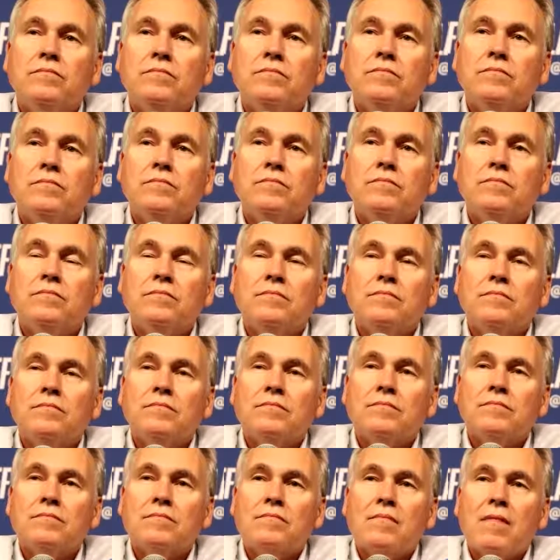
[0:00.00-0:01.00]
relax.
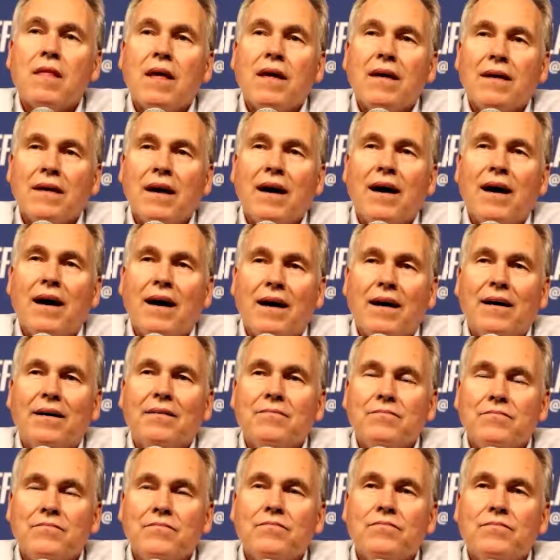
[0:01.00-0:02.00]
yeah.
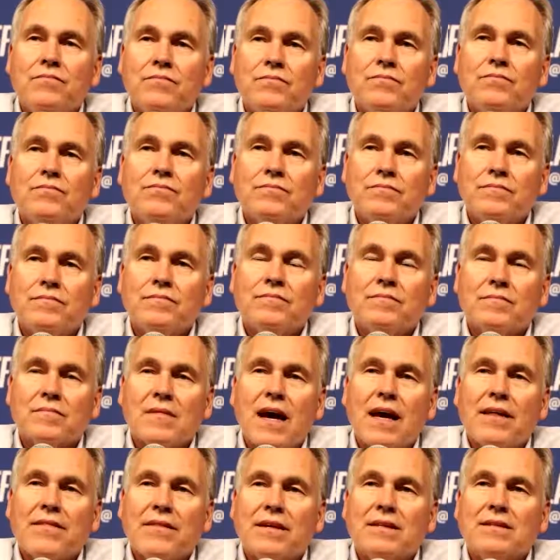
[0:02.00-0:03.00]

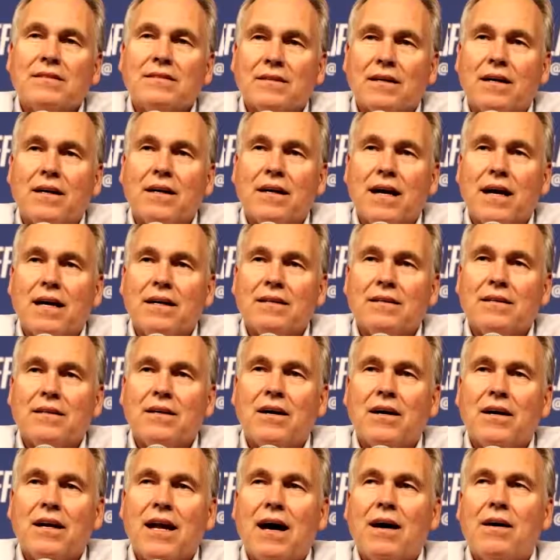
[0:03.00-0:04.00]
I think so. And I, you
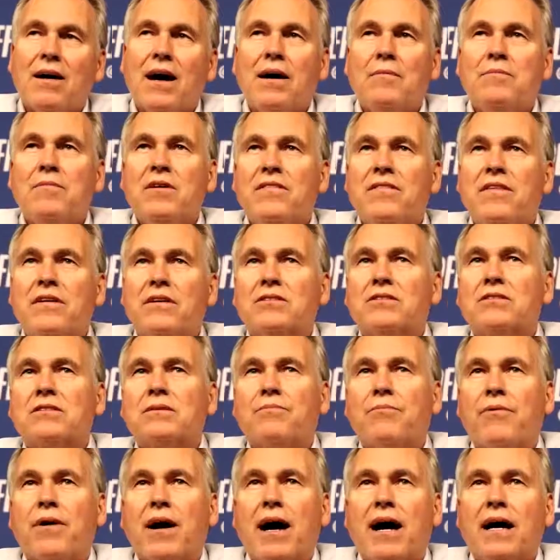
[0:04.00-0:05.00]
know, and I'd be very
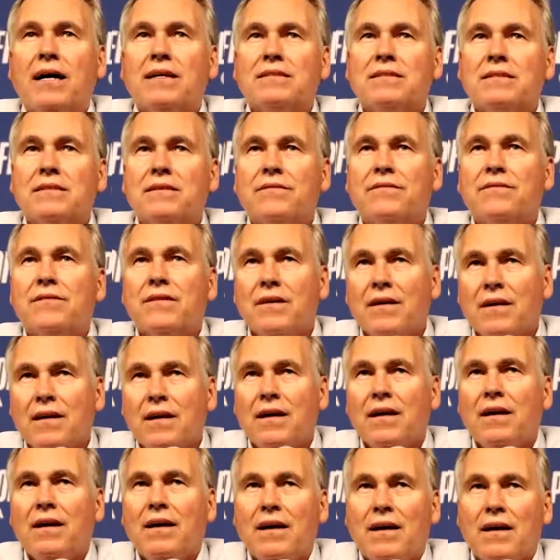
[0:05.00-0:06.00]
surprised if,
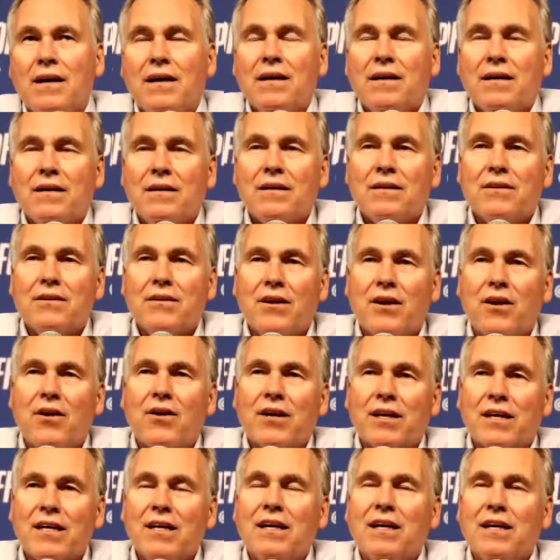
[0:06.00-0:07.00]
you know,
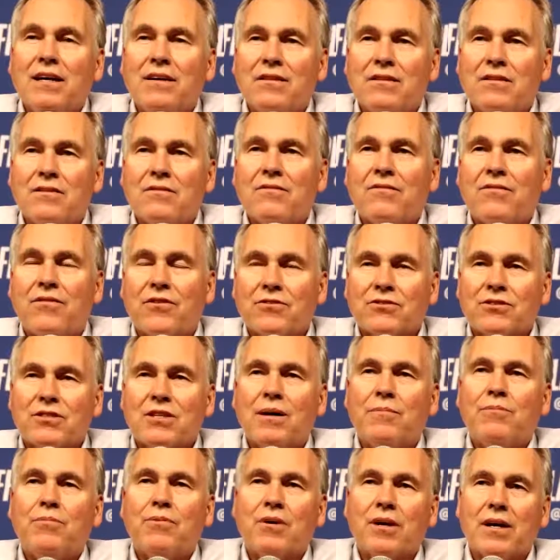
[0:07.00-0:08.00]
again, first
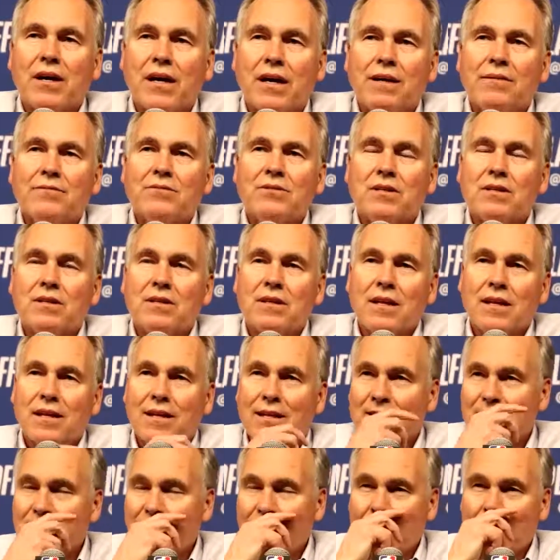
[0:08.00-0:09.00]
couple games, and
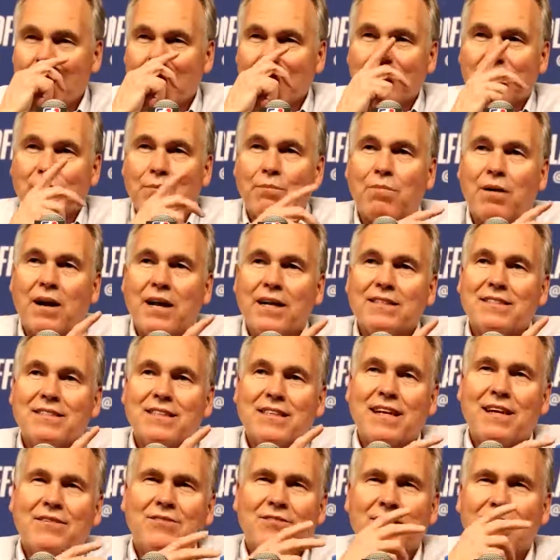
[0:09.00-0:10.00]
it's almost a
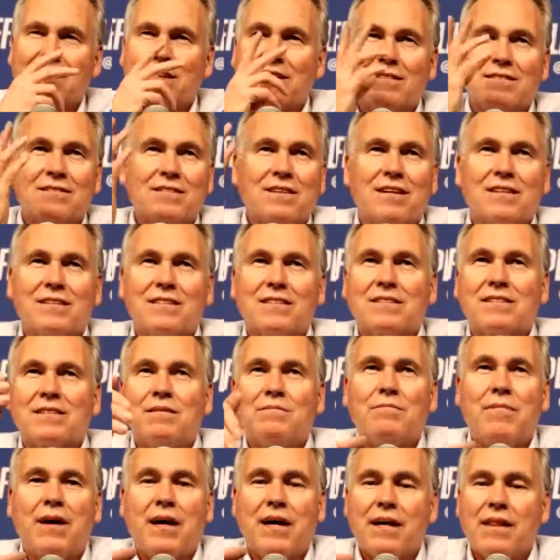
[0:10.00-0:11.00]
blessing. I was talking to
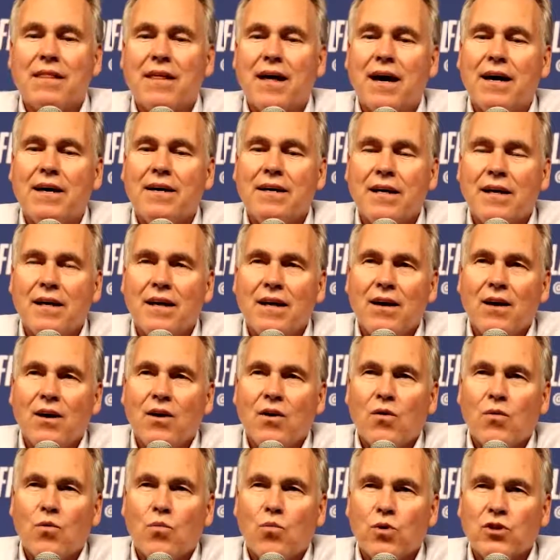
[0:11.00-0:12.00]
somebody that
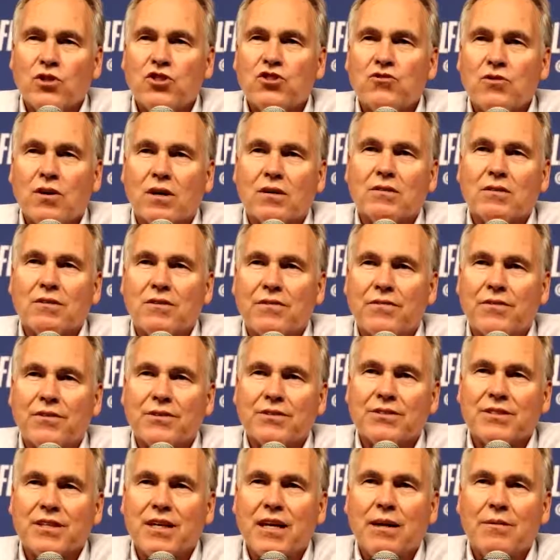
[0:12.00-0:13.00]
we struggled the
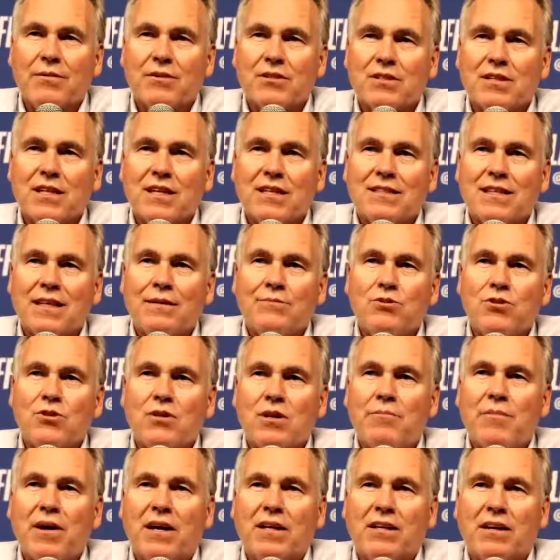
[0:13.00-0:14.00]
first game because a lot of times you
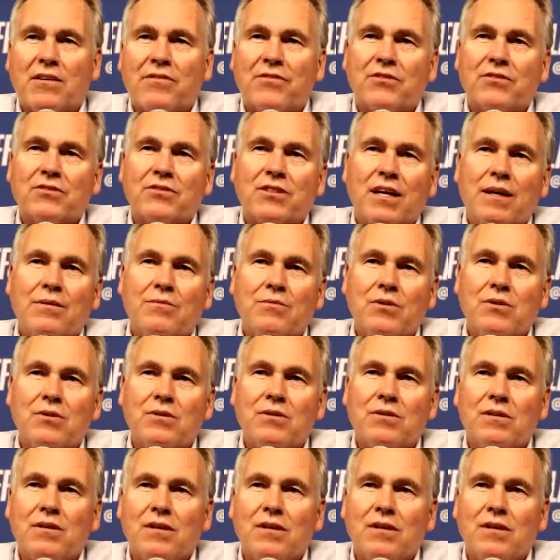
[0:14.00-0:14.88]
come out that first game you